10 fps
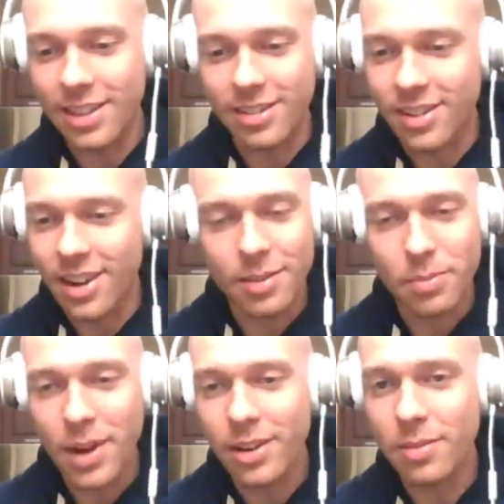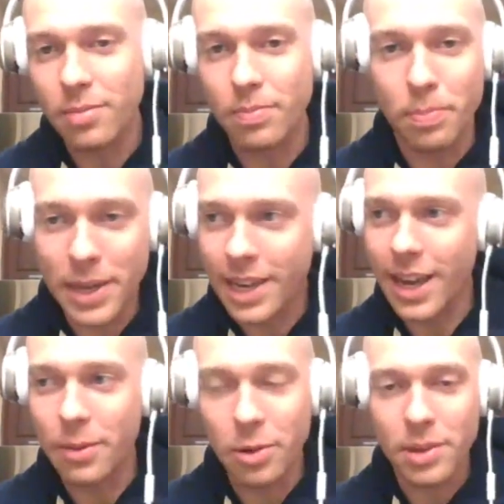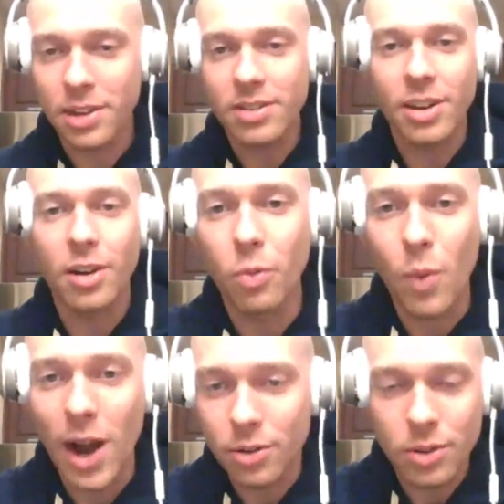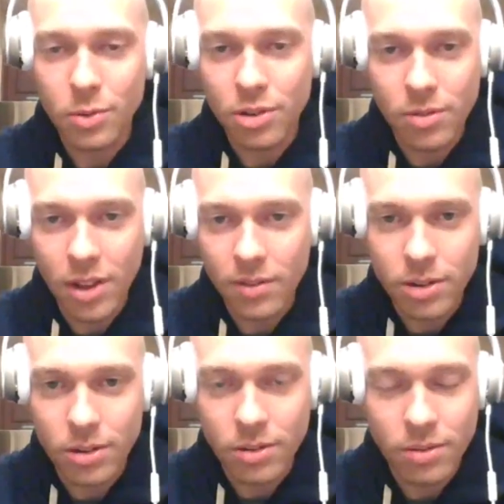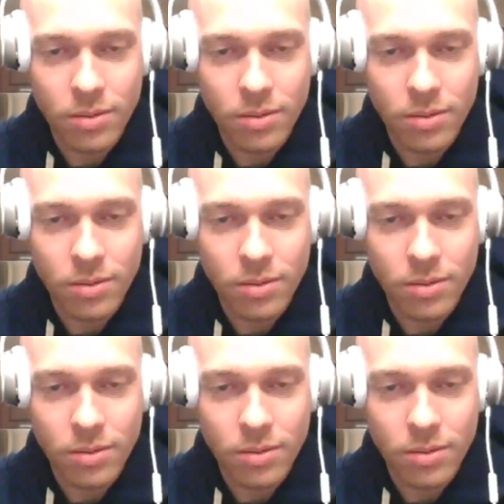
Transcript: there's nothing better than being able to be yourself while doing what you love to do.